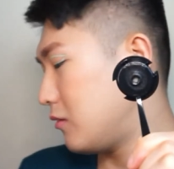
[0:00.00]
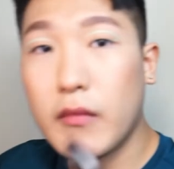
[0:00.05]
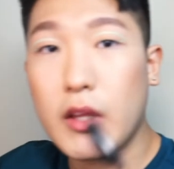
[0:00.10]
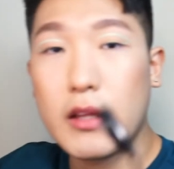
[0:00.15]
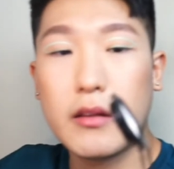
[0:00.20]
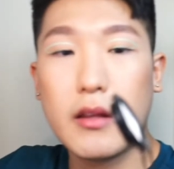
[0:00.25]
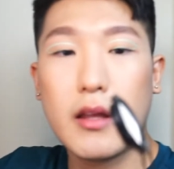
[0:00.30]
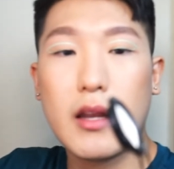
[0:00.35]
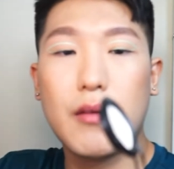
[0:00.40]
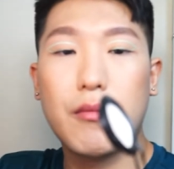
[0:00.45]

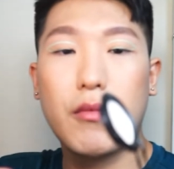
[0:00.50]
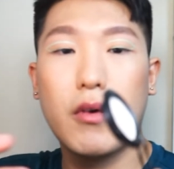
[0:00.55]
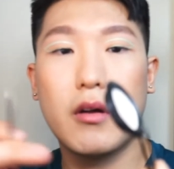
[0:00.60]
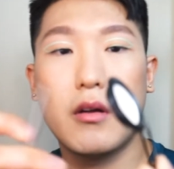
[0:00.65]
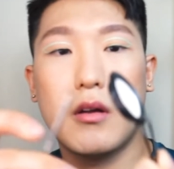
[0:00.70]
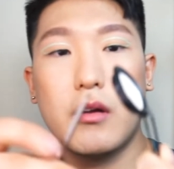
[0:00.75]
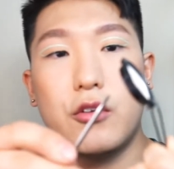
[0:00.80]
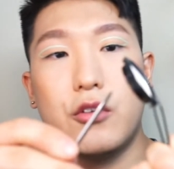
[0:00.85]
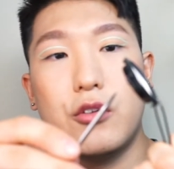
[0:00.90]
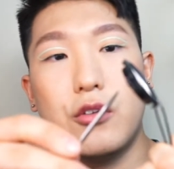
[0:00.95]
And then I'm
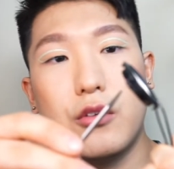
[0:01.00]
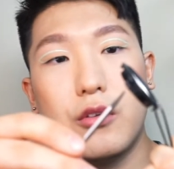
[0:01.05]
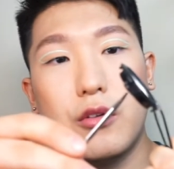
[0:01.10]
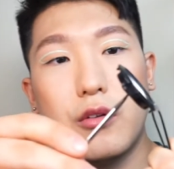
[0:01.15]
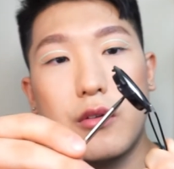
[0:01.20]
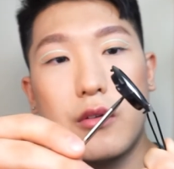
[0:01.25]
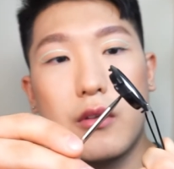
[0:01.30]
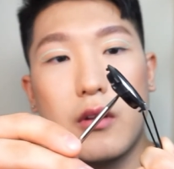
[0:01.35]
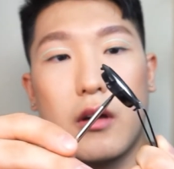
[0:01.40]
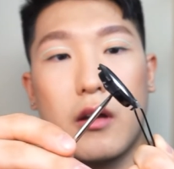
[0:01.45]
gonna
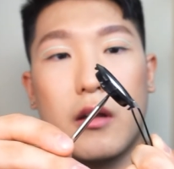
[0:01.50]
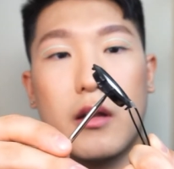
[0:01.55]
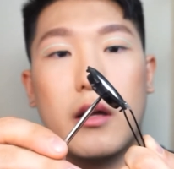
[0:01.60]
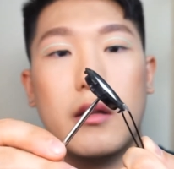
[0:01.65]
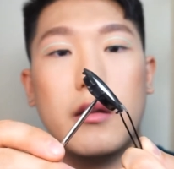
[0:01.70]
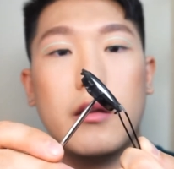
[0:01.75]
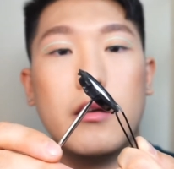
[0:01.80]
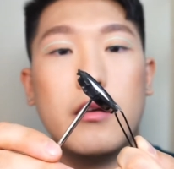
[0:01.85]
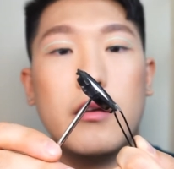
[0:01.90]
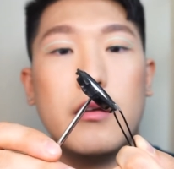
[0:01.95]
use
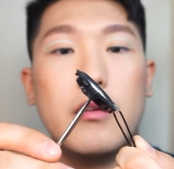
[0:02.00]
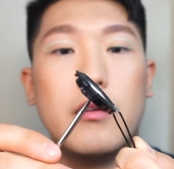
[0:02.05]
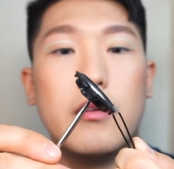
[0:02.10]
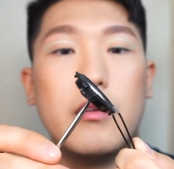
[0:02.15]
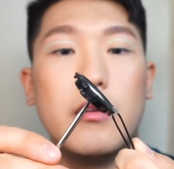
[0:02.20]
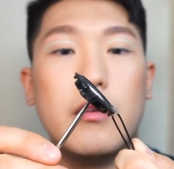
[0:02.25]
another.